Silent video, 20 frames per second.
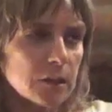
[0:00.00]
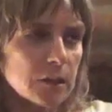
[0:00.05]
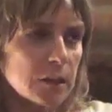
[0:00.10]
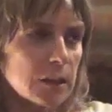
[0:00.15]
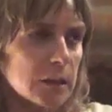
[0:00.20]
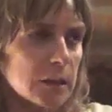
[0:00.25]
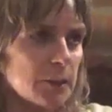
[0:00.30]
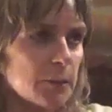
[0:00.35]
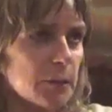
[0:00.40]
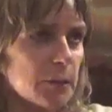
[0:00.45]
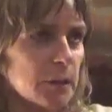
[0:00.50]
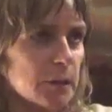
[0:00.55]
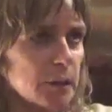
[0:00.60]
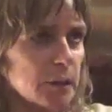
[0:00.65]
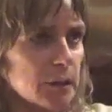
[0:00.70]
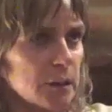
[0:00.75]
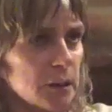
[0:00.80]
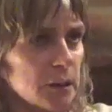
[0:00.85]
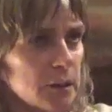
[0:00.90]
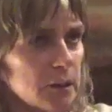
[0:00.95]
coming and
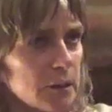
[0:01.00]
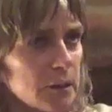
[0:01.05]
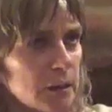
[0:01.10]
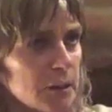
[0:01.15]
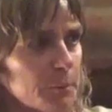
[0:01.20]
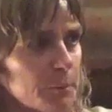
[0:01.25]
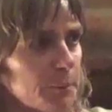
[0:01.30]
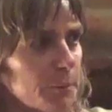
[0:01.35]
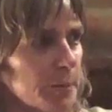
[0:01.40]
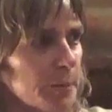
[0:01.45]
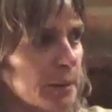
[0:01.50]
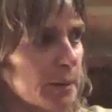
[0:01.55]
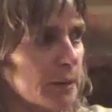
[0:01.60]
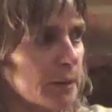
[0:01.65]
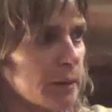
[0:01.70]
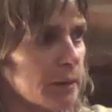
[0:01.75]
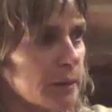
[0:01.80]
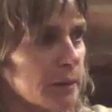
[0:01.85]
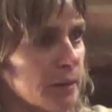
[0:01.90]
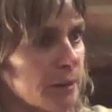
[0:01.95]
going,
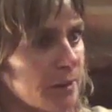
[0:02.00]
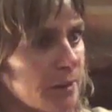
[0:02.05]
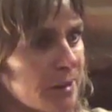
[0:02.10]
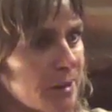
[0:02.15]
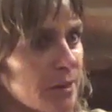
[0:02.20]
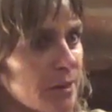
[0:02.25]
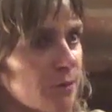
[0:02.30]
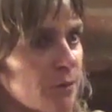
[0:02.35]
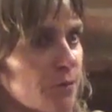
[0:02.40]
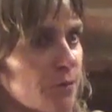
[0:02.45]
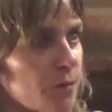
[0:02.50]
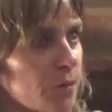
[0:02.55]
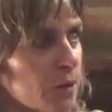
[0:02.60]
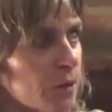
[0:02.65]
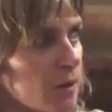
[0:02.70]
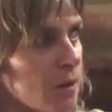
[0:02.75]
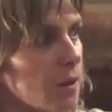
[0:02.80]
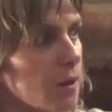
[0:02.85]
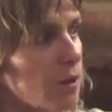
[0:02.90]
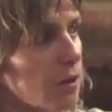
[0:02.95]
but this doesn't
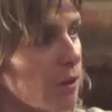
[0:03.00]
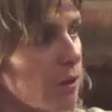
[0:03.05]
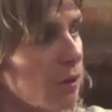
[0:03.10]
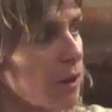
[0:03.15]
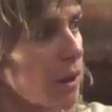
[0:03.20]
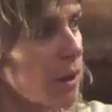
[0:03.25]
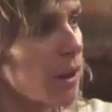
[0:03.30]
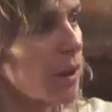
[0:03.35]
feel, it